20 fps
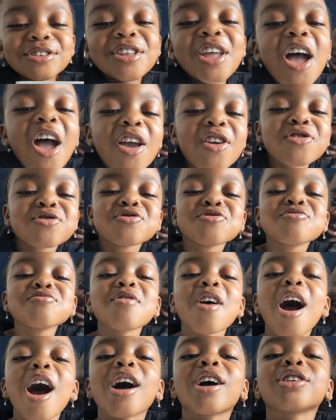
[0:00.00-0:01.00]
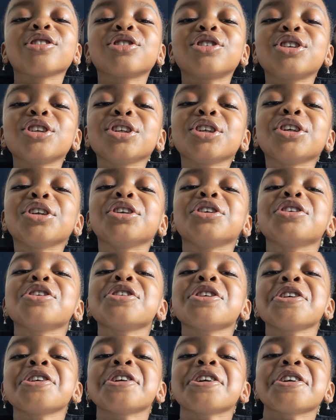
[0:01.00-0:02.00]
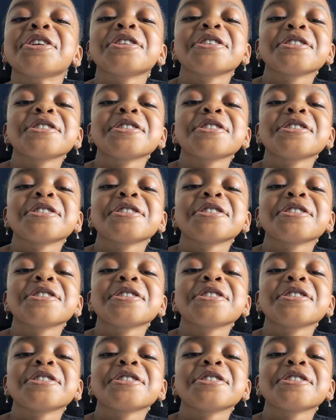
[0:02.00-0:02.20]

Thank you, auntie. Oh, did